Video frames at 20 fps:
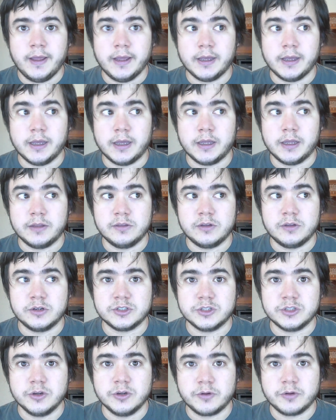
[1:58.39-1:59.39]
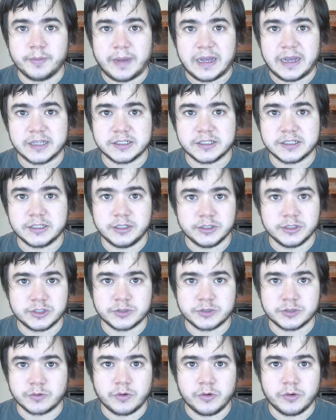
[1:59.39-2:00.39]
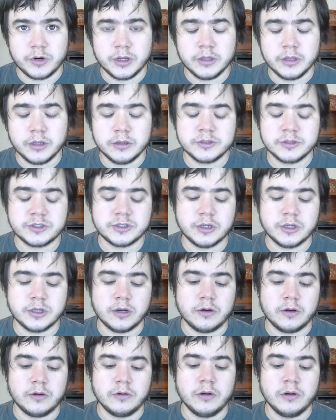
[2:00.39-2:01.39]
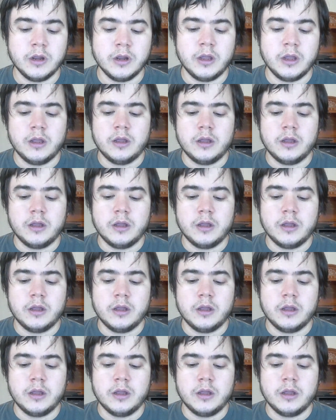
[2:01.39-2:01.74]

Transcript: and there's no capacity to store oil. So